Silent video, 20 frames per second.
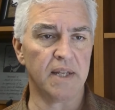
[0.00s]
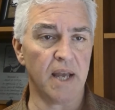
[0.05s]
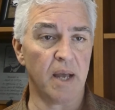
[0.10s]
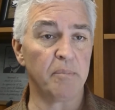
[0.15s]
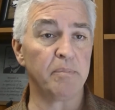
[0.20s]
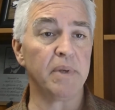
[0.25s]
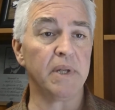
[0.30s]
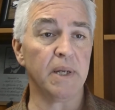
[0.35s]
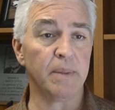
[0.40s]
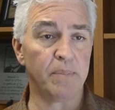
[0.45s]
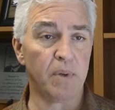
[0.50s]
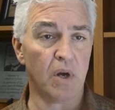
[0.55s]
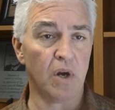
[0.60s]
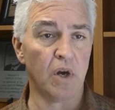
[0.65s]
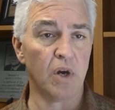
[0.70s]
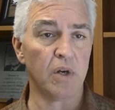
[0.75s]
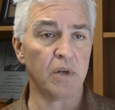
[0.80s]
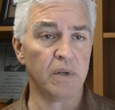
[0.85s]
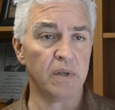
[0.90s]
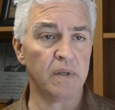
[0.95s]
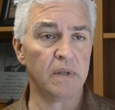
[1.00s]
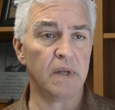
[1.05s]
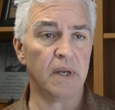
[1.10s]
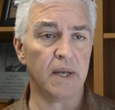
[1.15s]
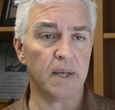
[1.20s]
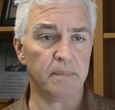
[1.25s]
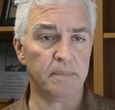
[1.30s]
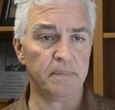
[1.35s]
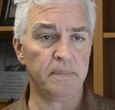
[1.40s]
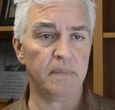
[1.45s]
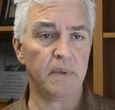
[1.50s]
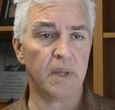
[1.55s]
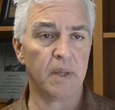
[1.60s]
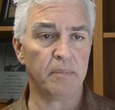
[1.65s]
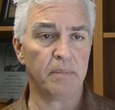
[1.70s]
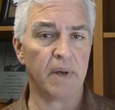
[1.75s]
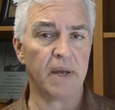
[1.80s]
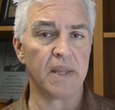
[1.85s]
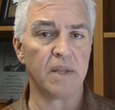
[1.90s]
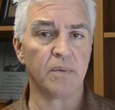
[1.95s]
got beat up hard um,
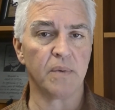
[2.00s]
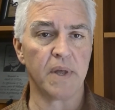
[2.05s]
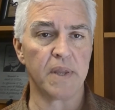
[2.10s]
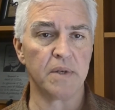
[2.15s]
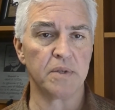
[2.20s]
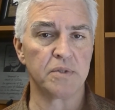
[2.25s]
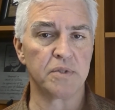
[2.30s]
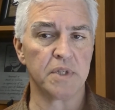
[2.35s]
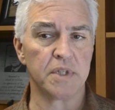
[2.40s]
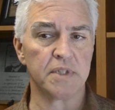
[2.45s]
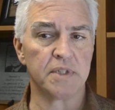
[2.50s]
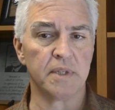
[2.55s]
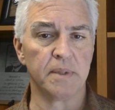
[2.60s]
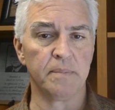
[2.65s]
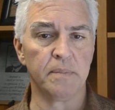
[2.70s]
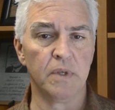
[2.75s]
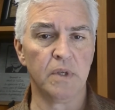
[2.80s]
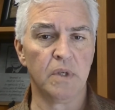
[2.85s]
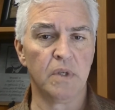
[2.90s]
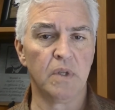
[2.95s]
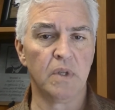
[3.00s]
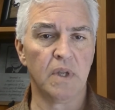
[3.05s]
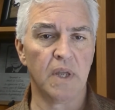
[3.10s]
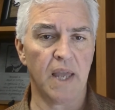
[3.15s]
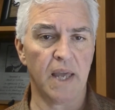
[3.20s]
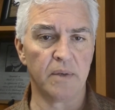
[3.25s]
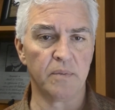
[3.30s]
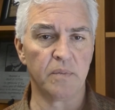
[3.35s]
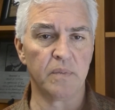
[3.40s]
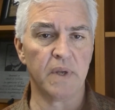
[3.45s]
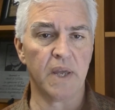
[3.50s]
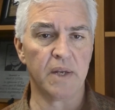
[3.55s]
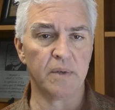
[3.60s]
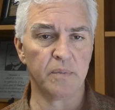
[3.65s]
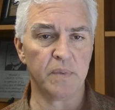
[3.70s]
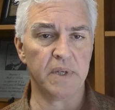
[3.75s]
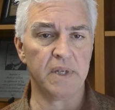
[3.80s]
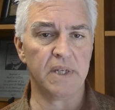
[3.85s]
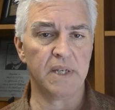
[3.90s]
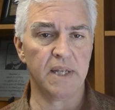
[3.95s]
by the weather system. And, and
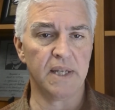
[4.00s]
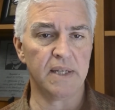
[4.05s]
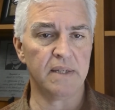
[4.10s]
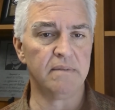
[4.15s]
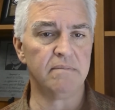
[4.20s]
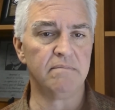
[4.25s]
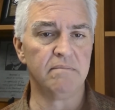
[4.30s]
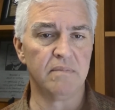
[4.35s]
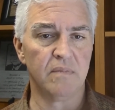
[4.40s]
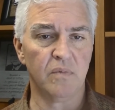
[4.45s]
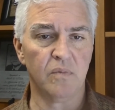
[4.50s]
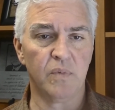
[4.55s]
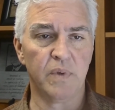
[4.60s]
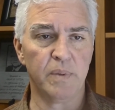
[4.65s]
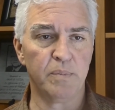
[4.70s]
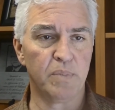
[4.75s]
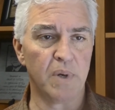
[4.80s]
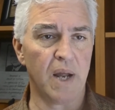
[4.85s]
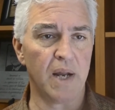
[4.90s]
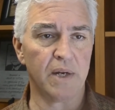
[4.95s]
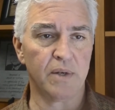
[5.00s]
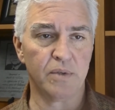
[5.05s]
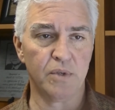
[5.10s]
we did, we brought